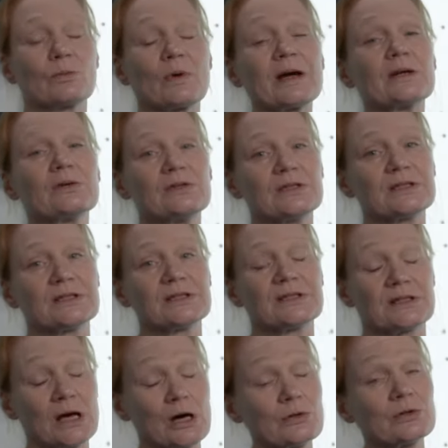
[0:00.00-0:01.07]
why you did
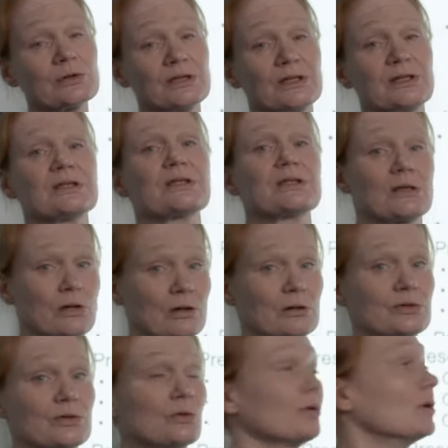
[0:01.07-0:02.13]
this and how you did this, is
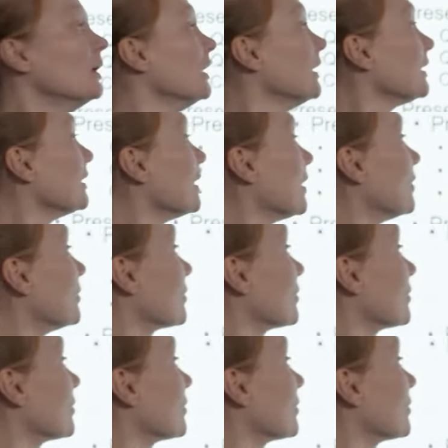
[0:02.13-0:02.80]
also now